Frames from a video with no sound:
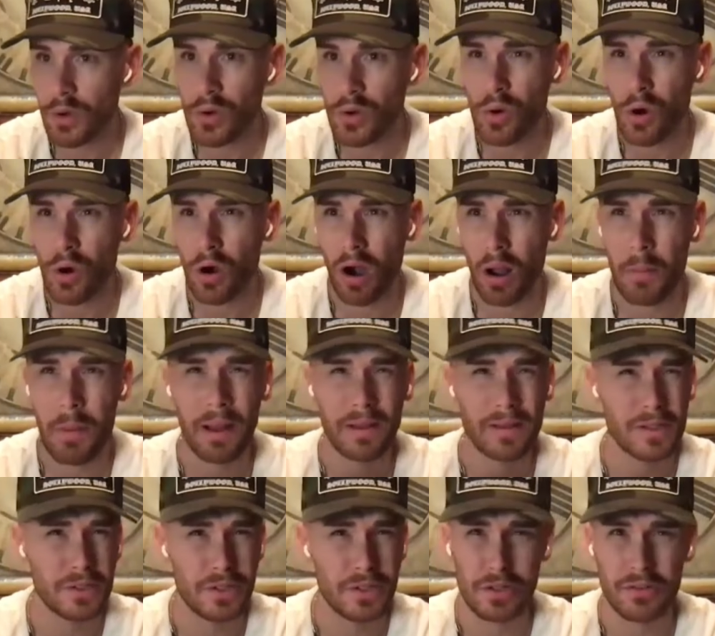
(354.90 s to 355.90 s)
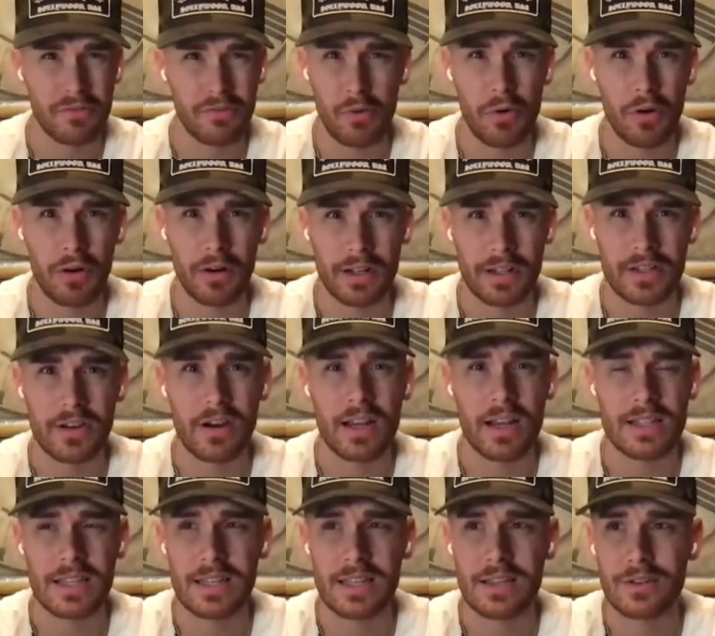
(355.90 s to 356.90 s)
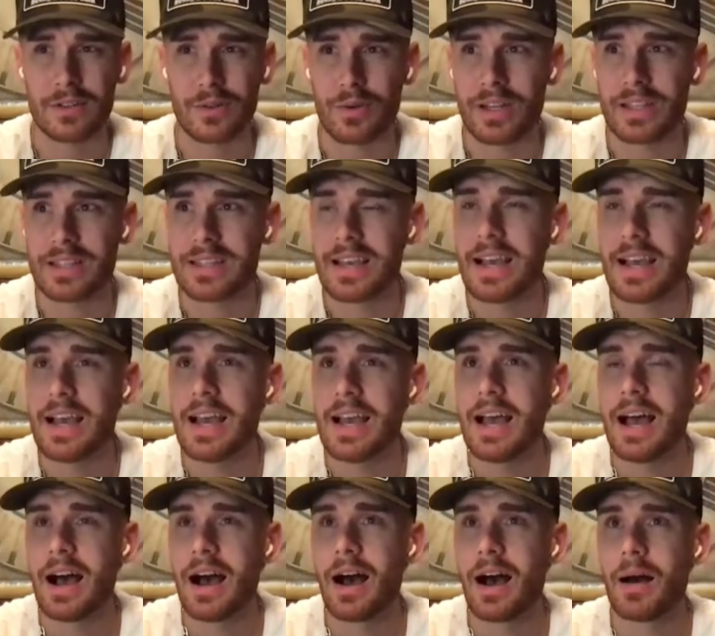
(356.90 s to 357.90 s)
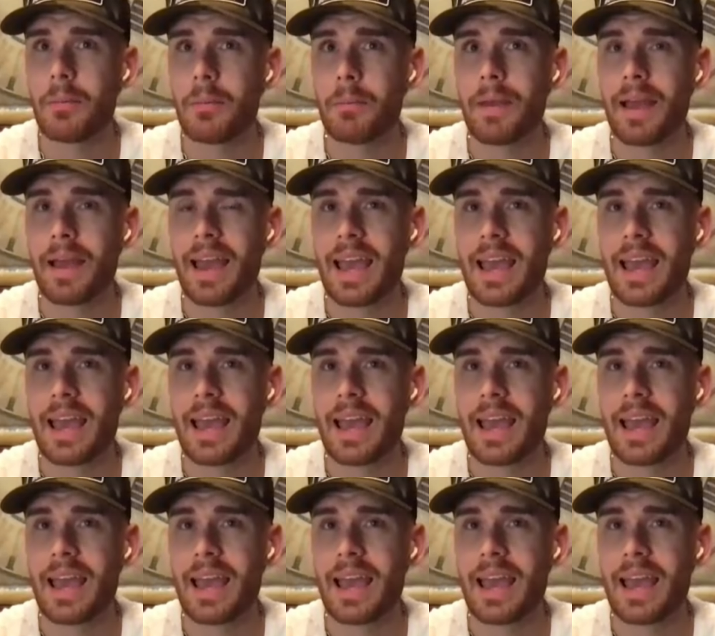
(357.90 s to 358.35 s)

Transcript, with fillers: who are about to turn four it's crazy they're twins um,